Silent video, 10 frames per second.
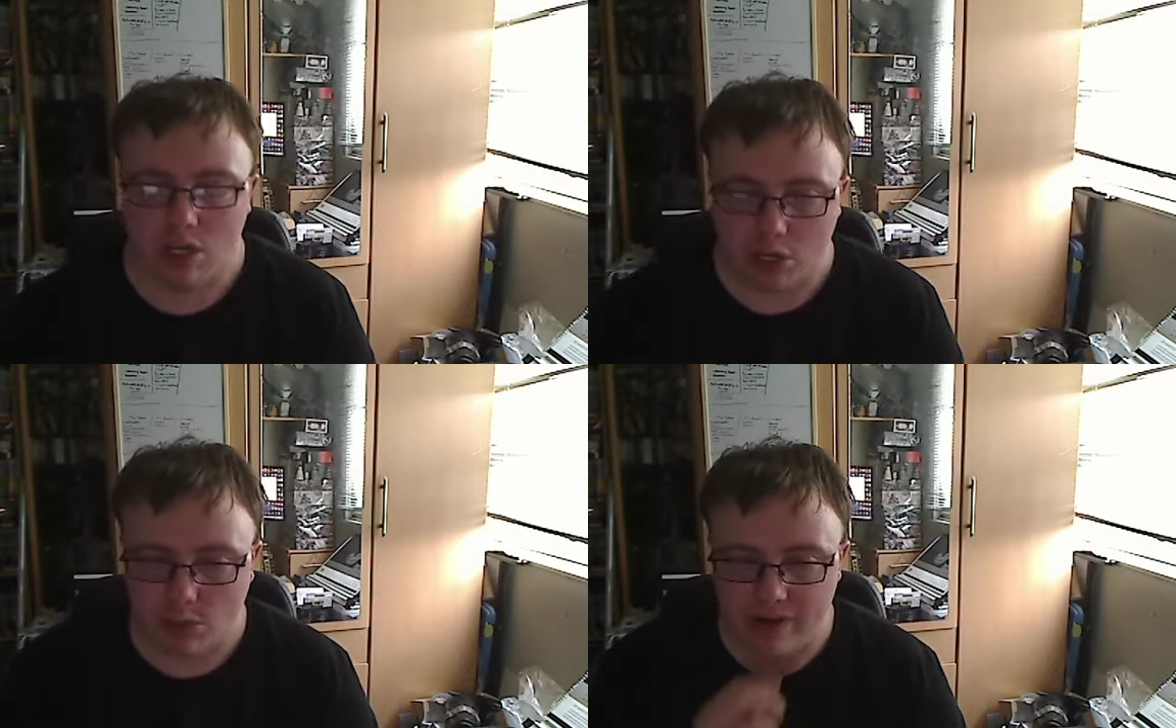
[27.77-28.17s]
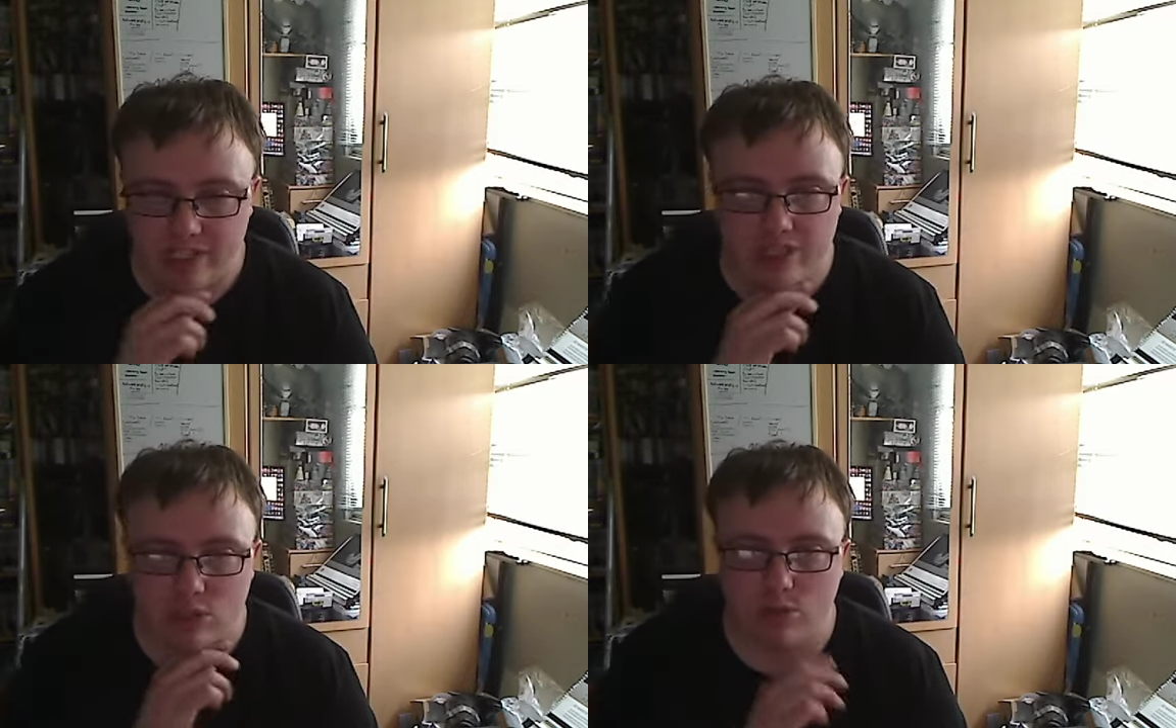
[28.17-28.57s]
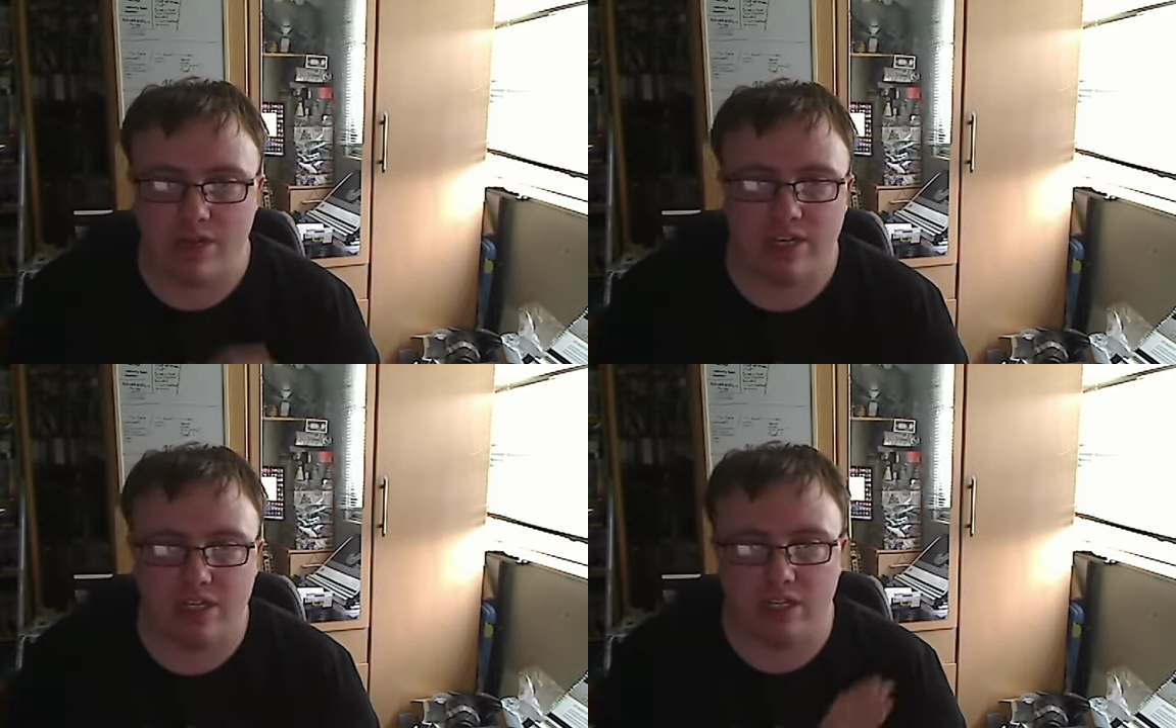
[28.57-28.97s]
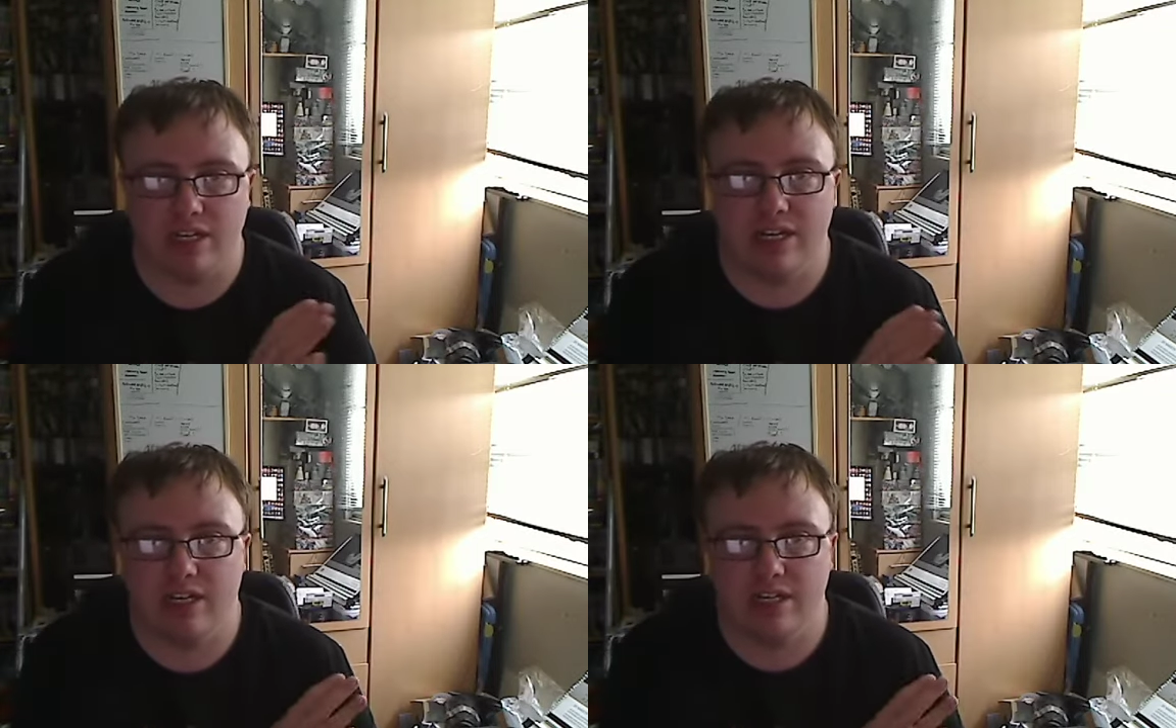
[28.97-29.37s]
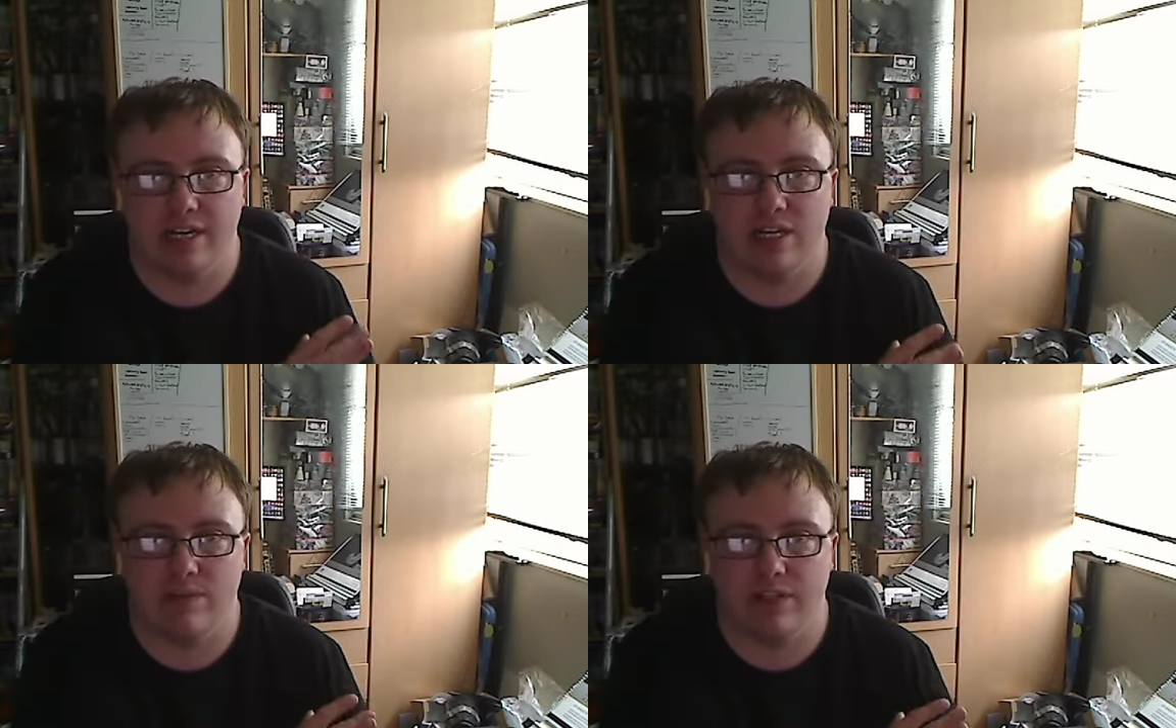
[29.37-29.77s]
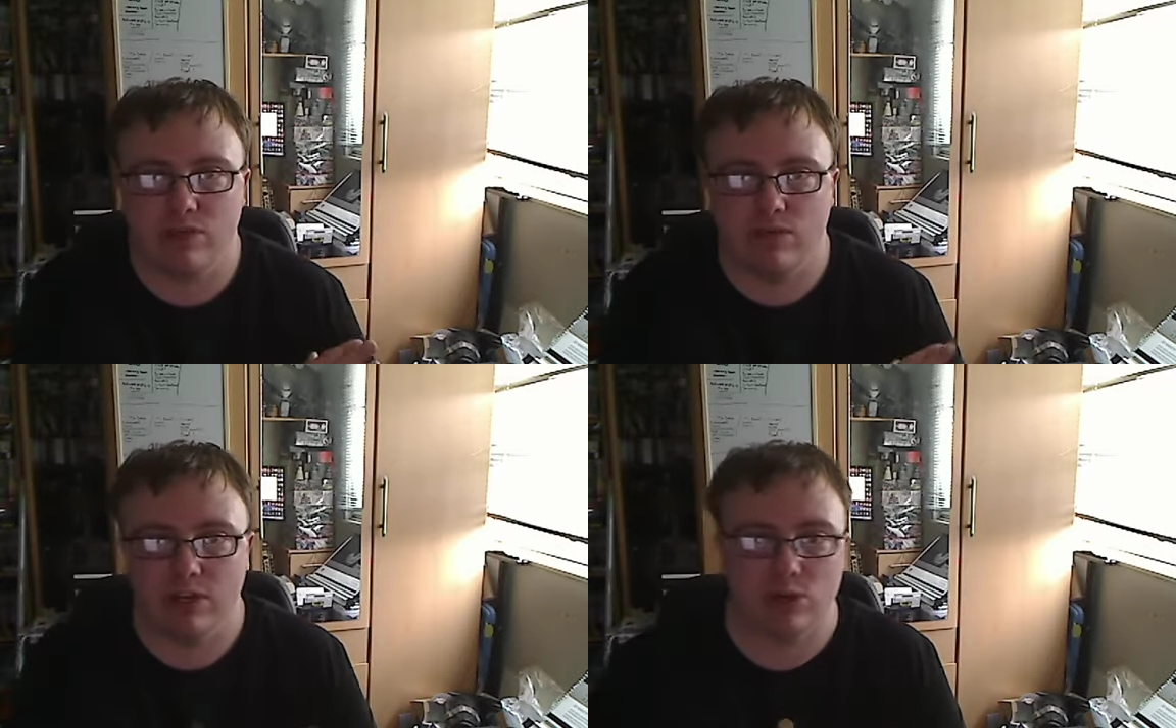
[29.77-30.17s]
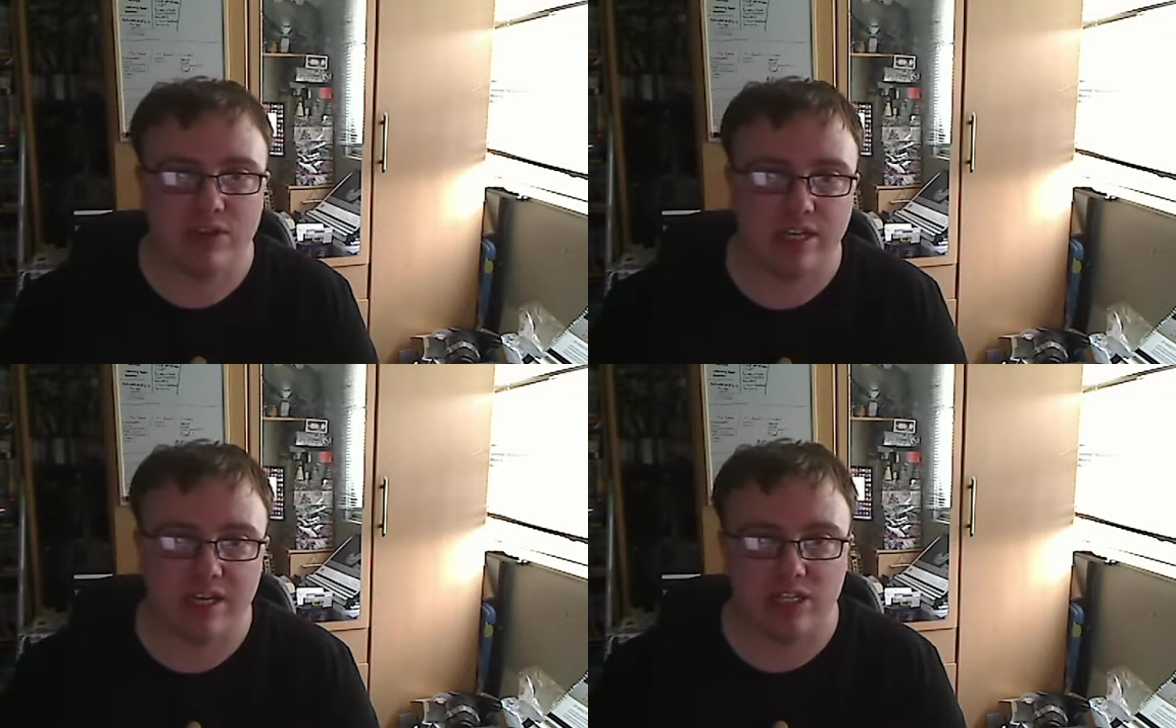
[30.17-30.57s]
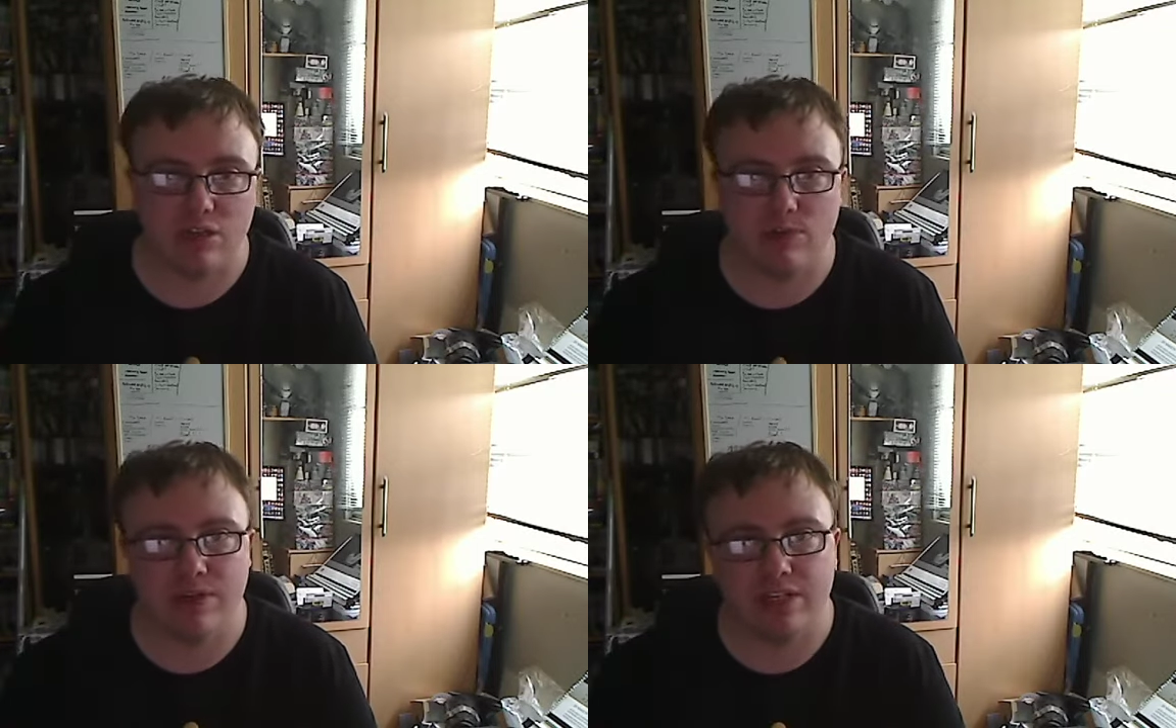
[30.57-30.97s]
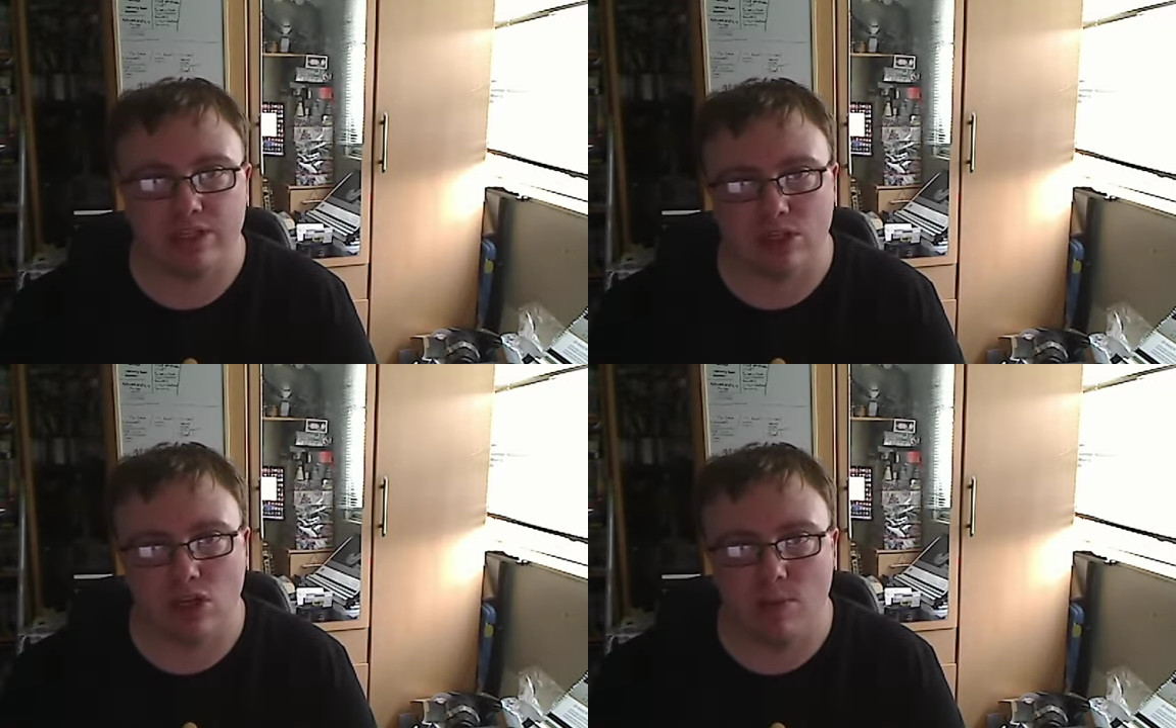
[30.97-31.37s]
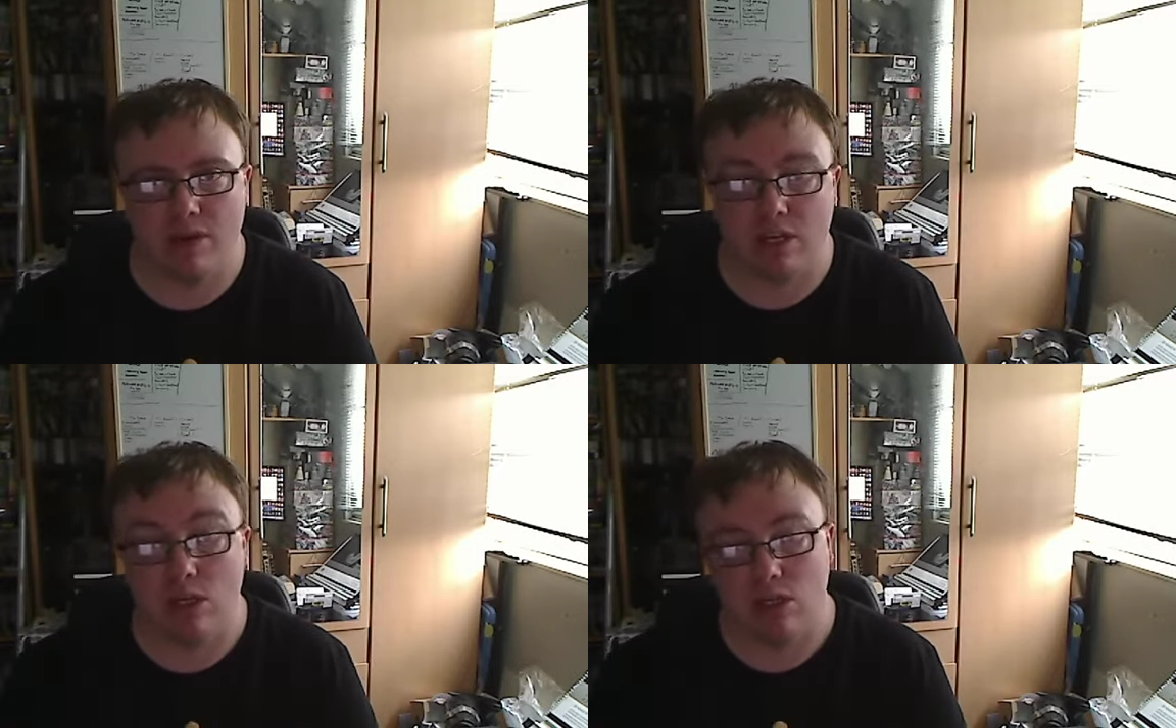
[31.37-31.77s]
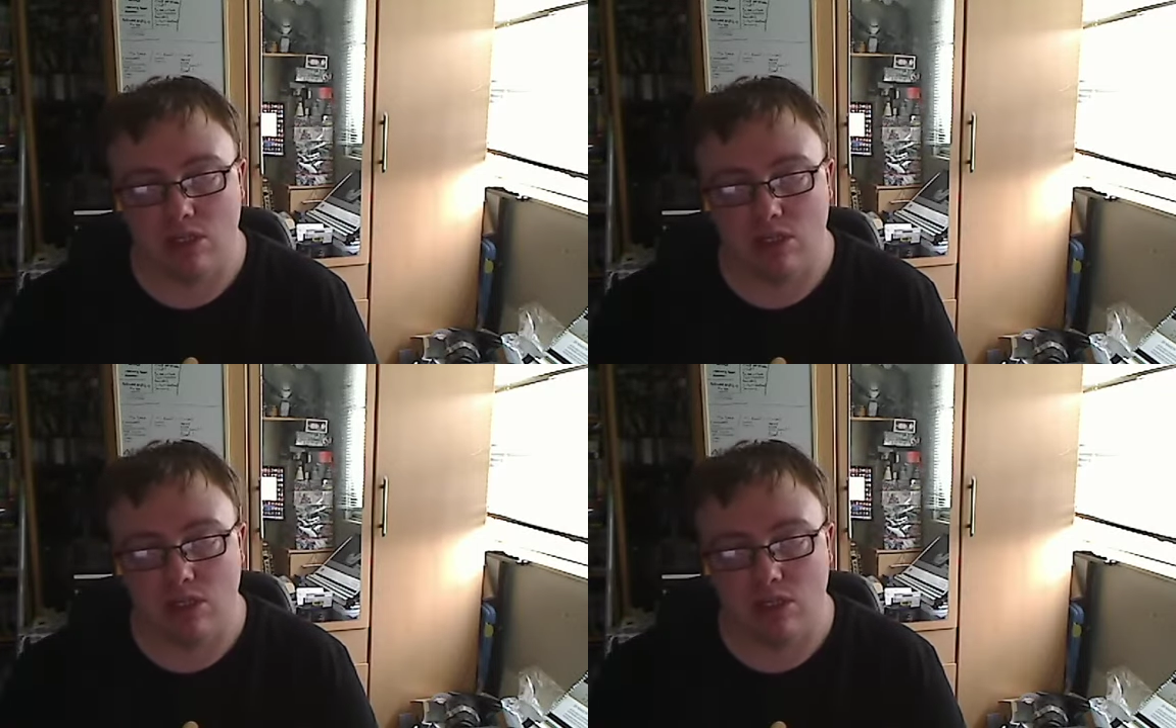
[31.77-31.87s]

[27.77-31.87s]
the way I tend to work is I animate and render it as it appears in the comic,